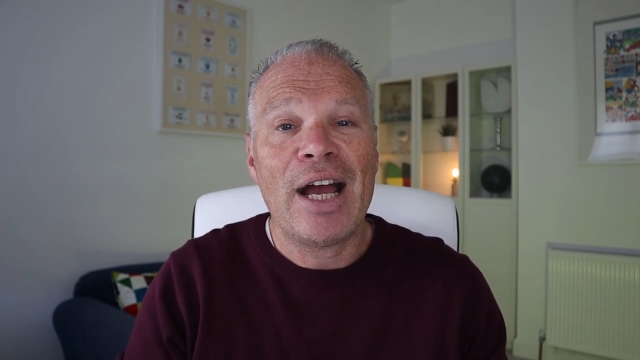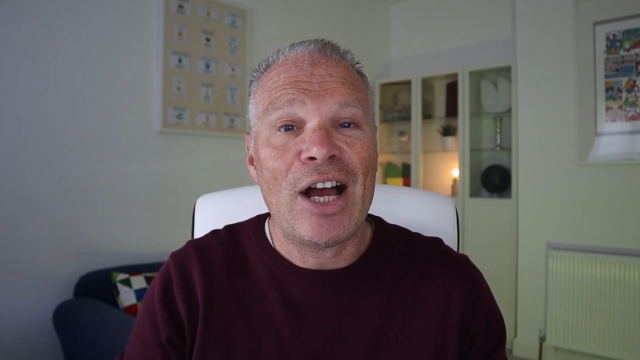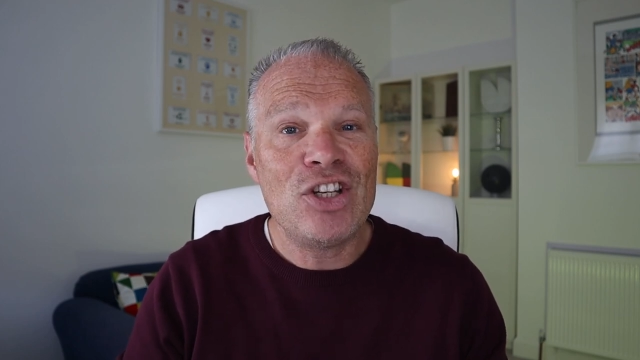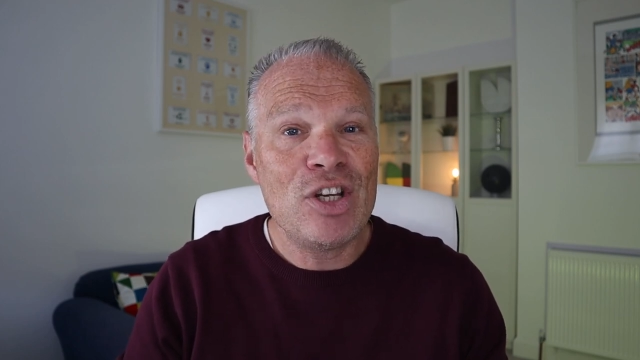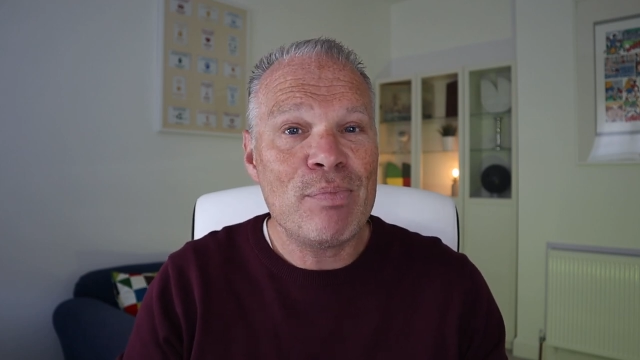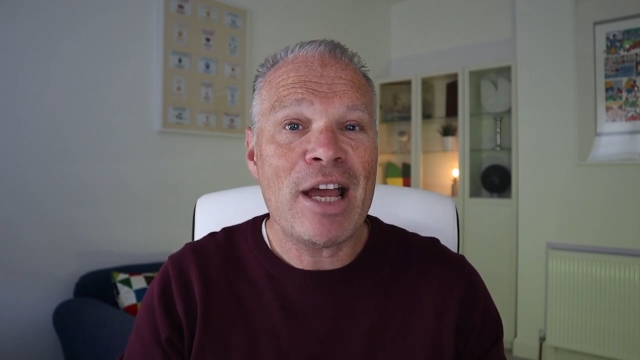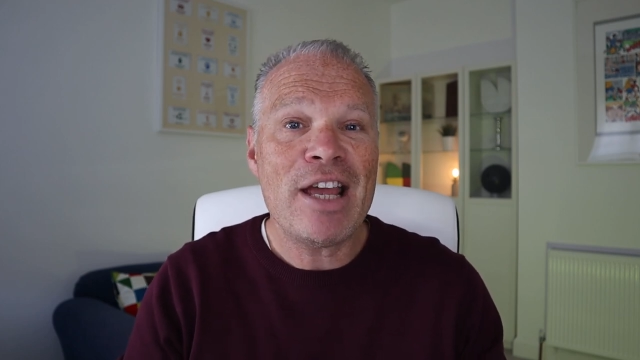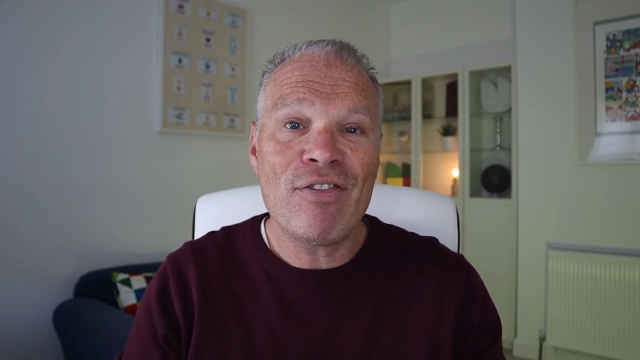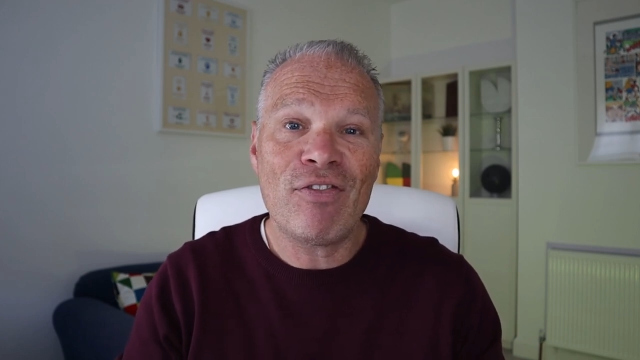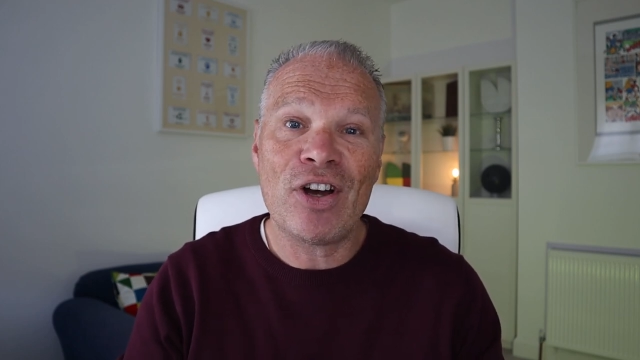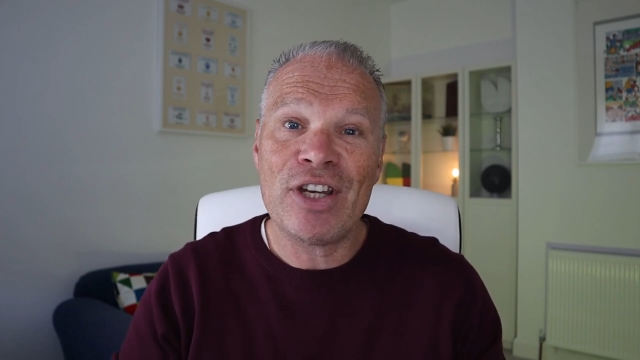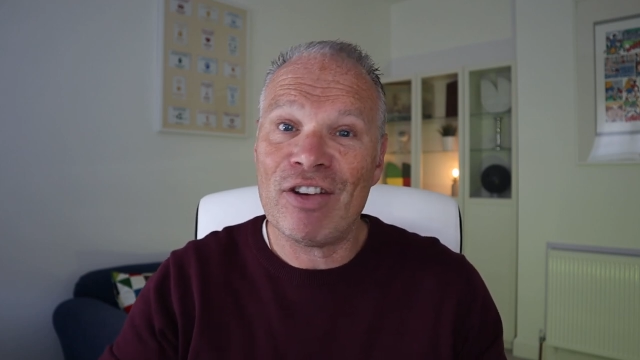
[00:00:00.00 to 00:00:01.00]
and you may
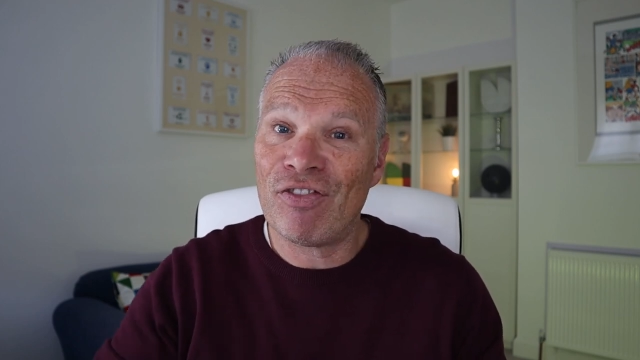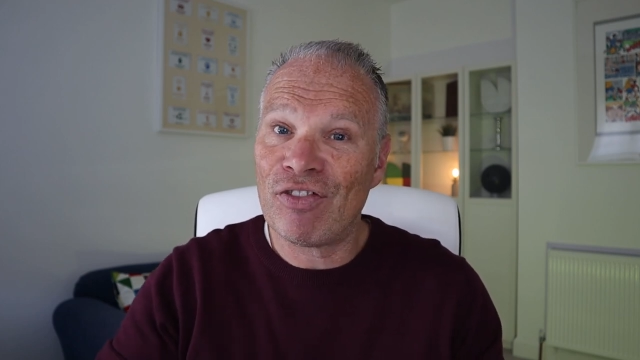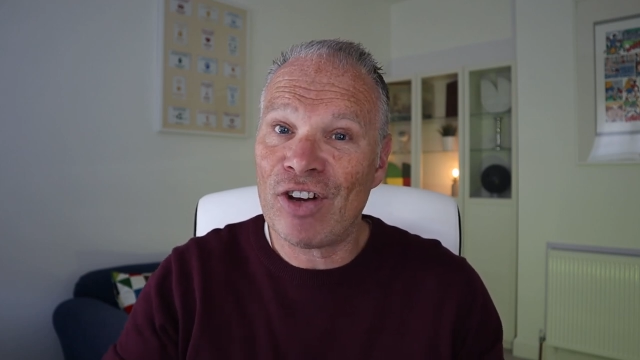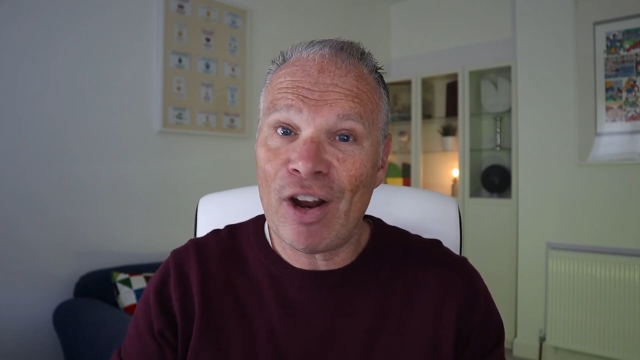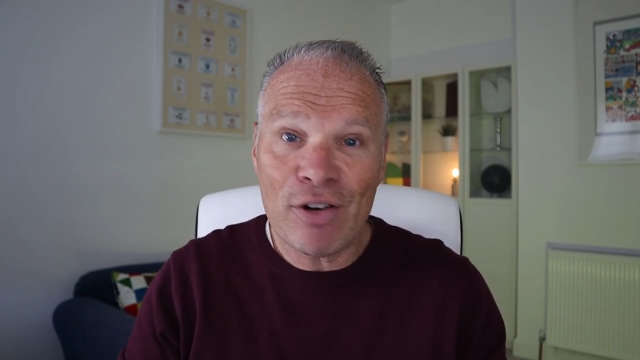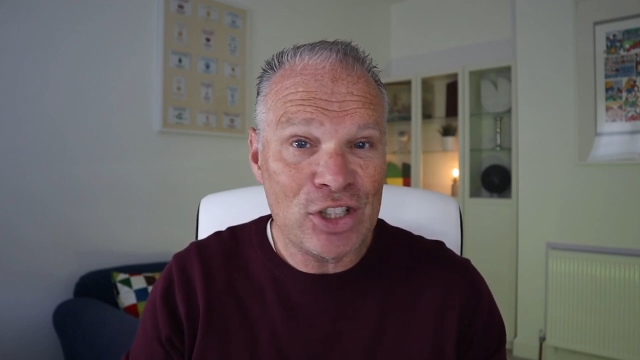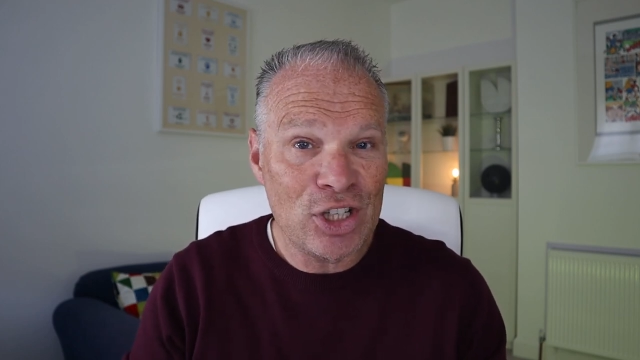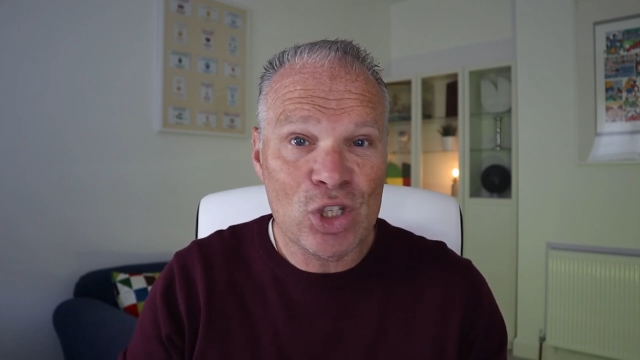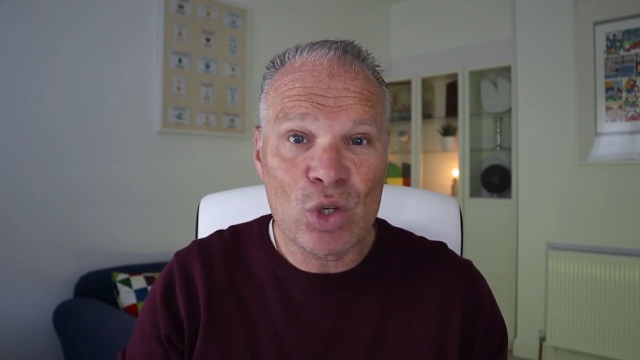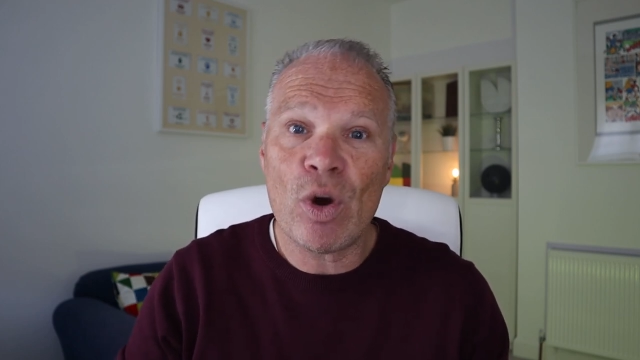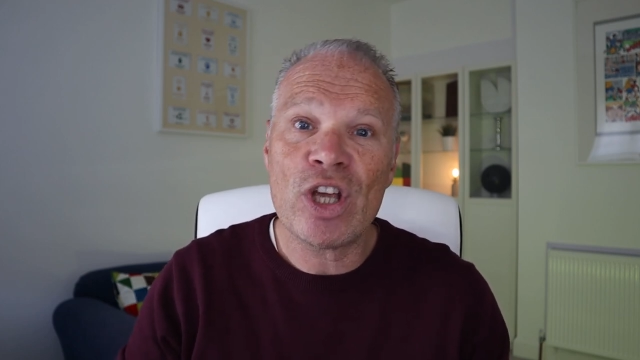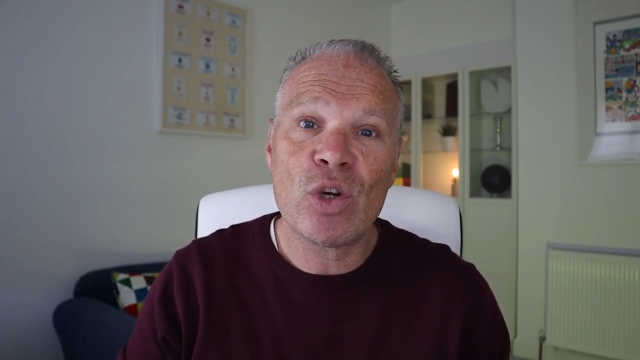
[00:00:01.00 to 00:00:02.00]
find it
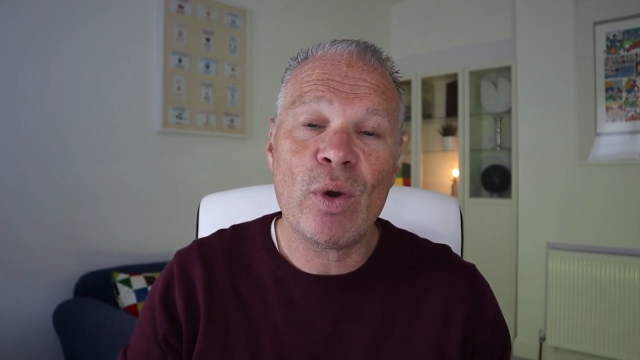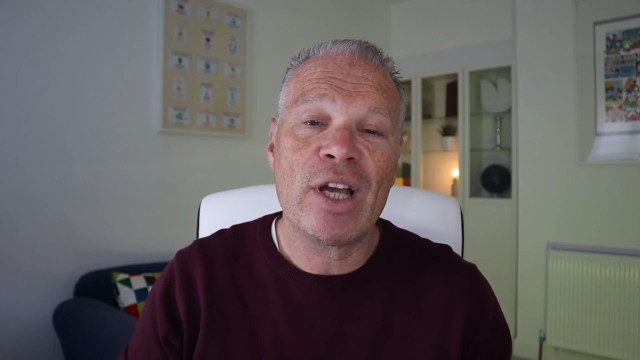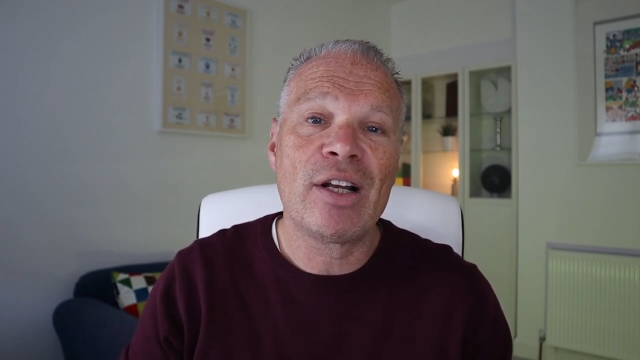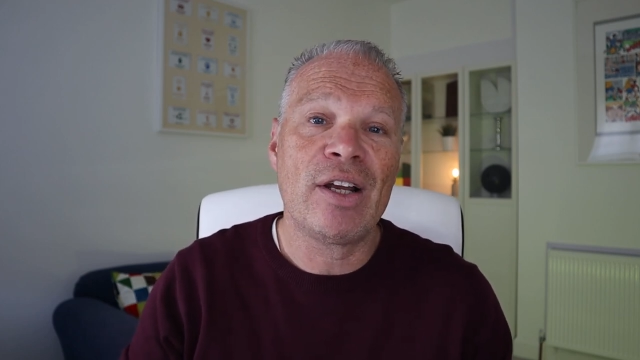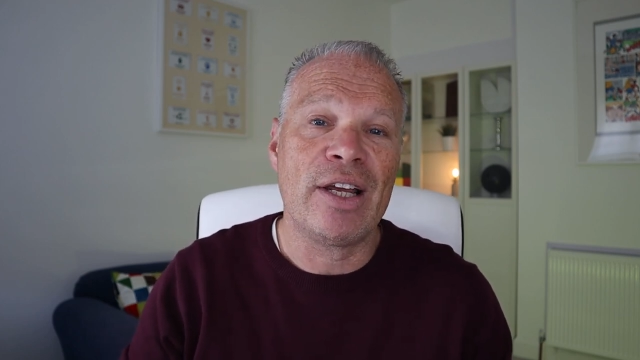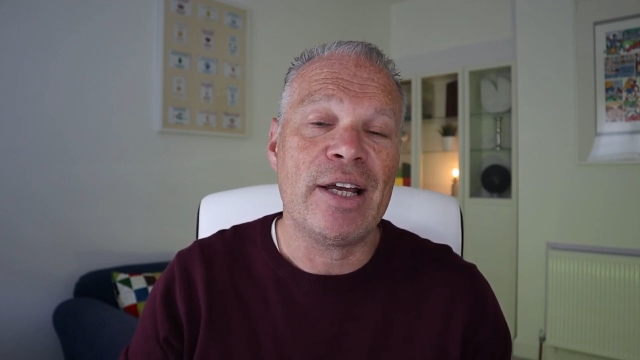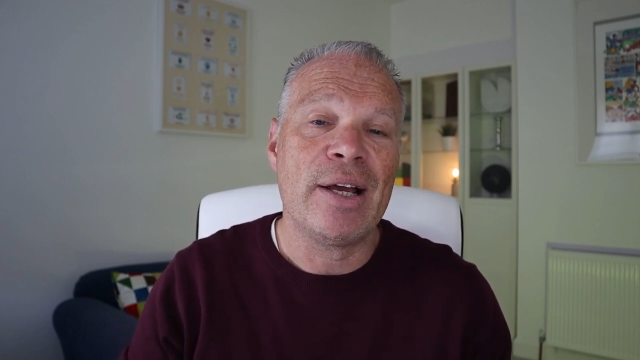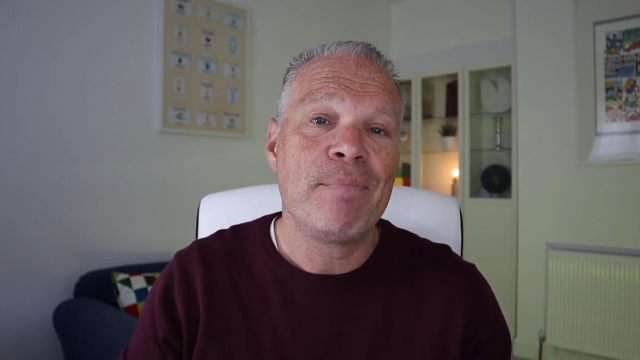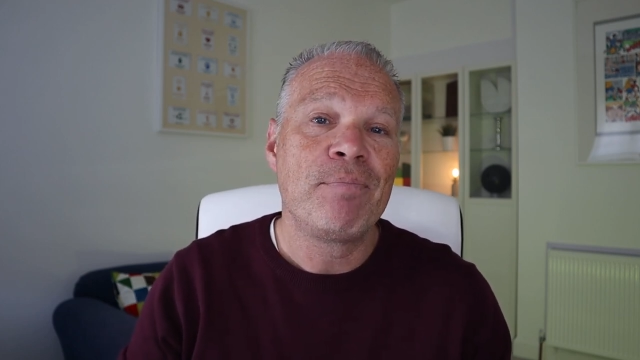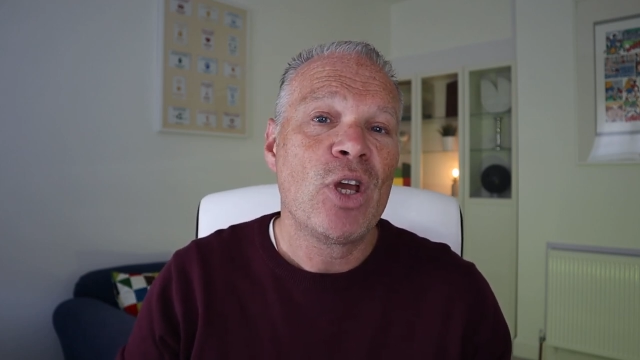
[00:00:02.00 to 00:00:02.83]
flourishes quite quickly.